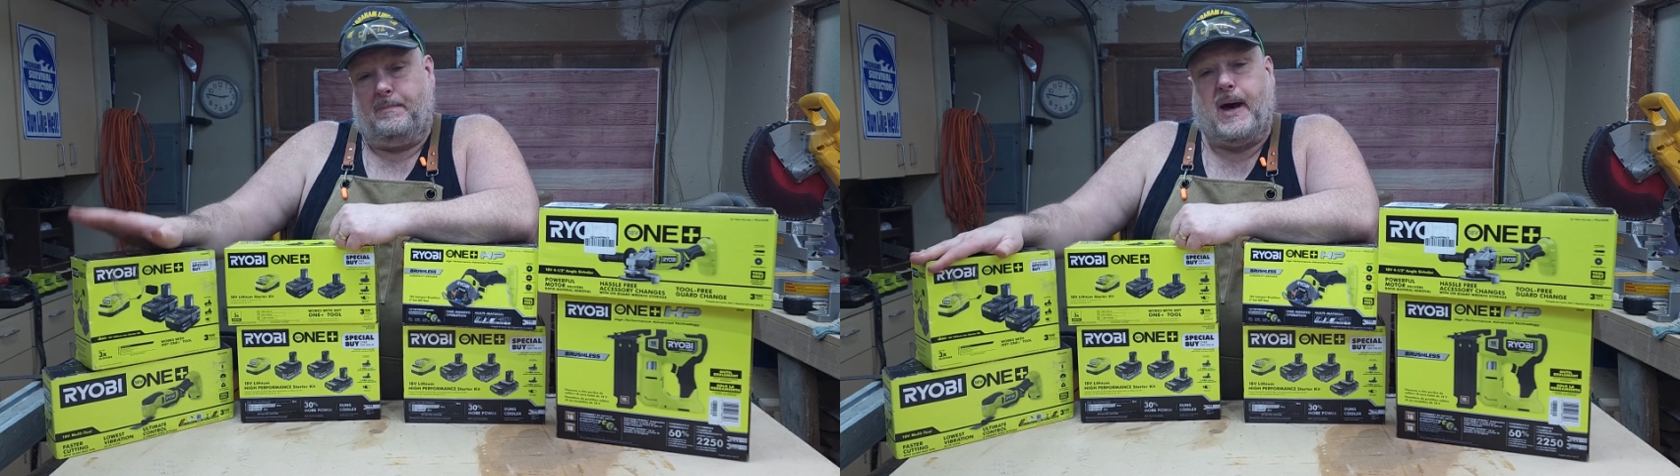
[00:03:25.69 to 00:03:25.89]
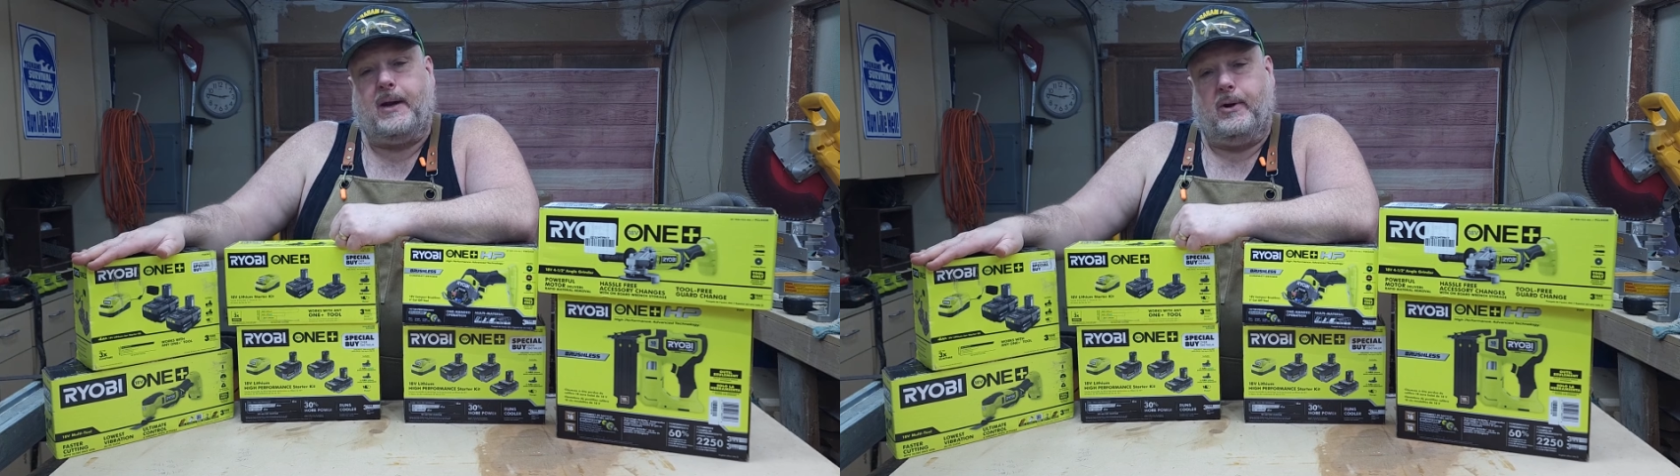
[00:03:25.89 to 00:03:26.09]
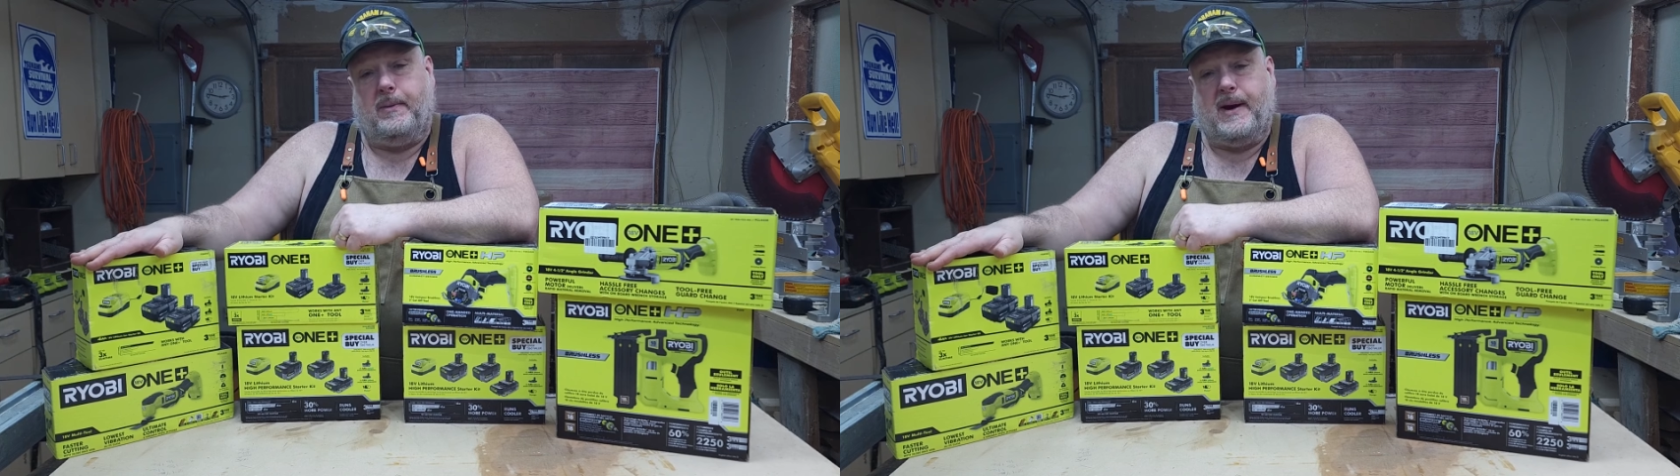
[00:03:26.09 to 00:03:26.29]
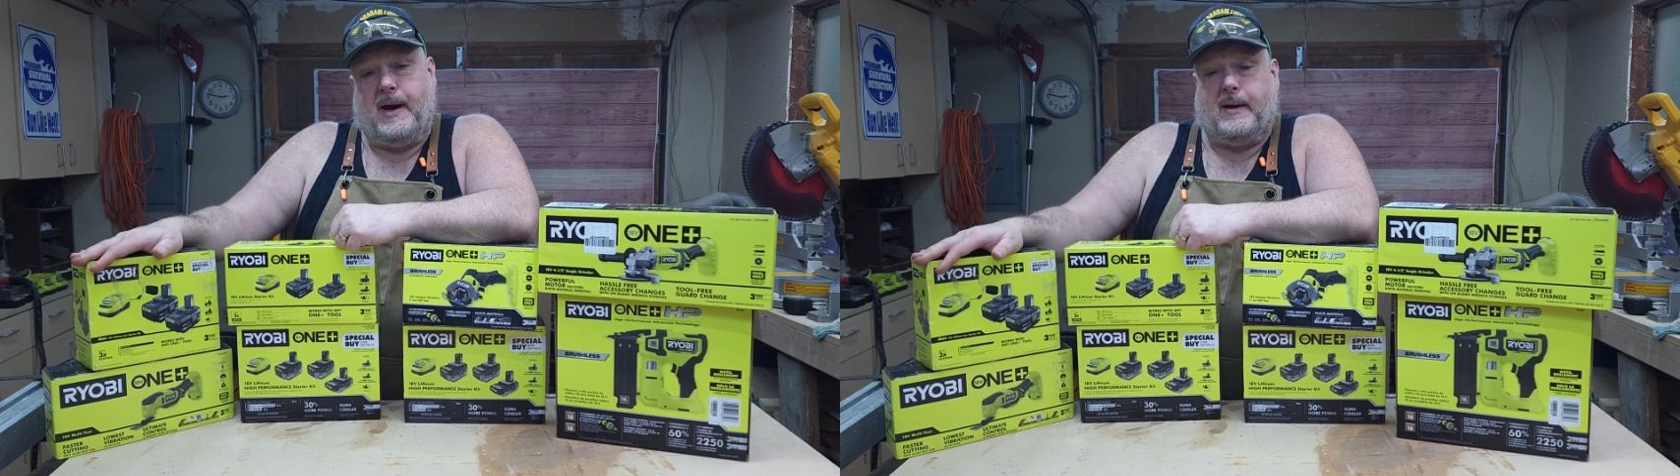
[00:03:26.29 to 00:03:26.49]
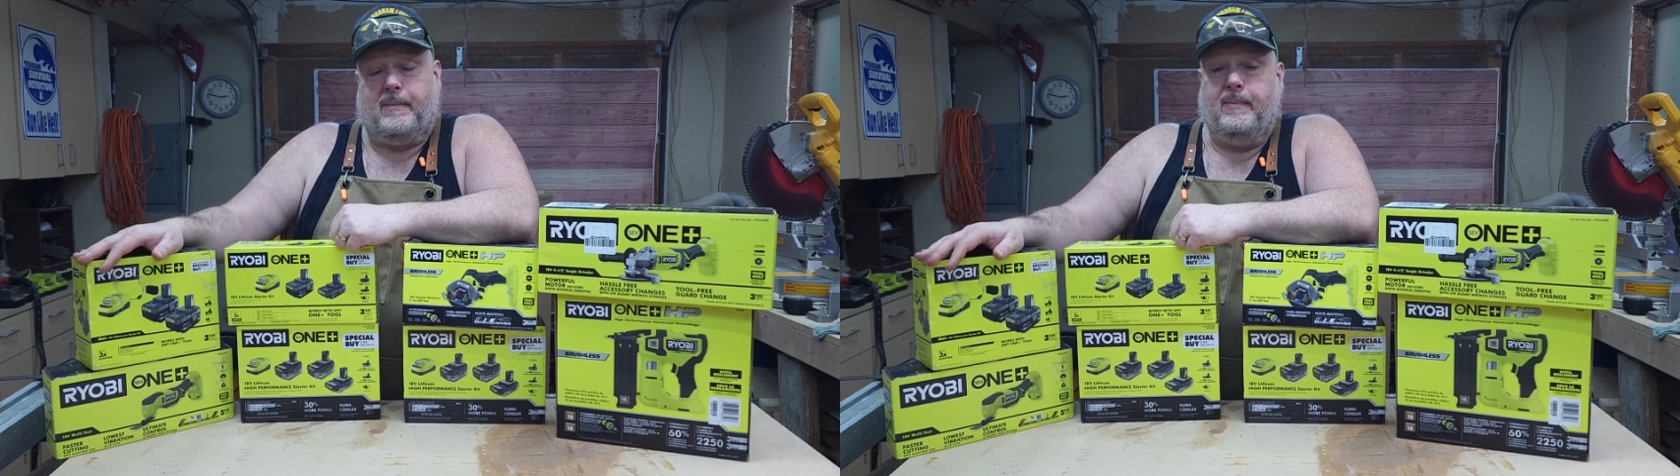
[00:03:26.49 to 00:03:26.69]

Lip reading: battery pack.